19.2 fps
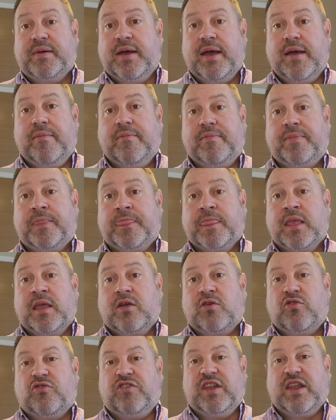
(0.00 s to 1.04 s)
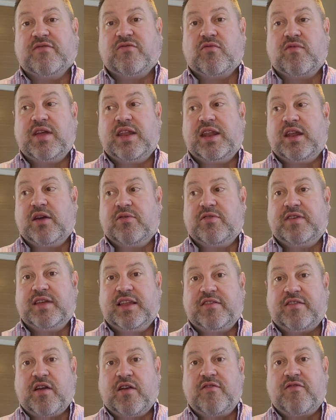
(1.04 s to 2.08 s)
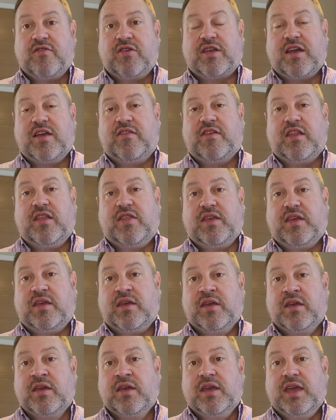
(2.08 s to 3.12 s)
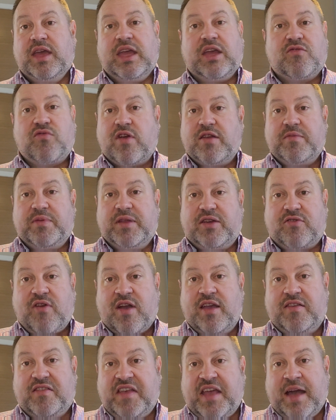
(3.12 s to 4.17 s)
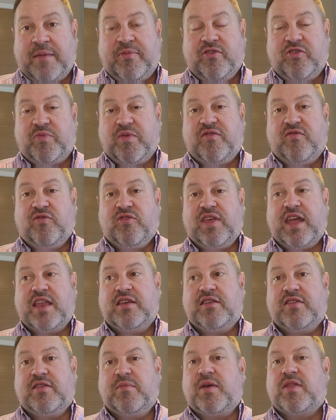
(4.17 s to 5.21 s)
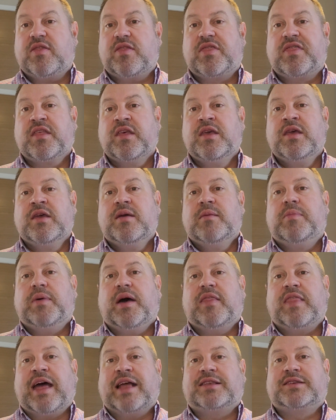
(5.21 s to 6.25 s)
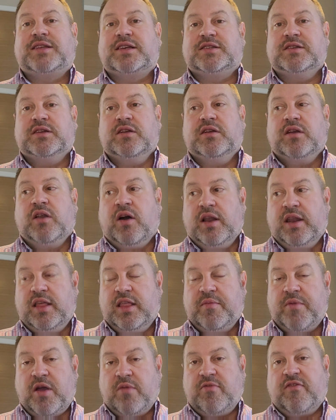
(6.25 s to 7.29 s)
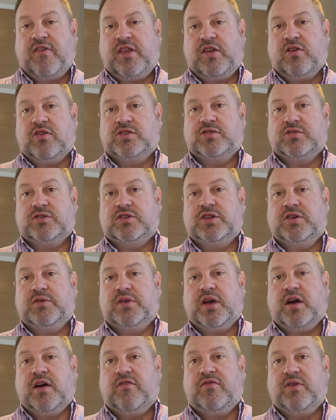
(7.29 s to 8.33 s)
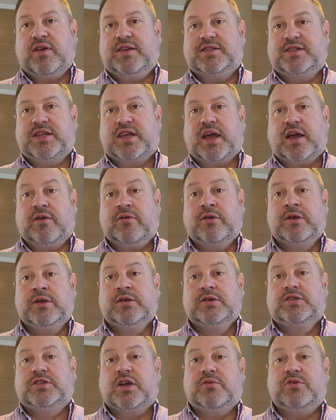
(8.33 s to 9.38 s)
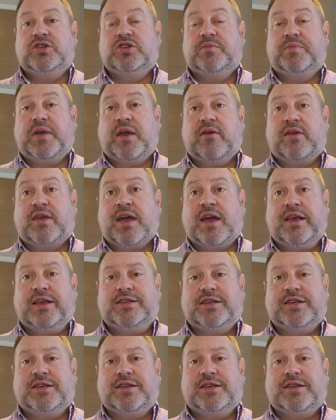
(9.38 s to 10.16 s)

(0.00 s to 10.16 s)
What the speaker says: Of course, you never really know until it's over, in case anything incredibly crazy happens before the end of the month. But that doesn't look likely at the moment. We've only got sort of 2.5 weeks to go, so we should be okay.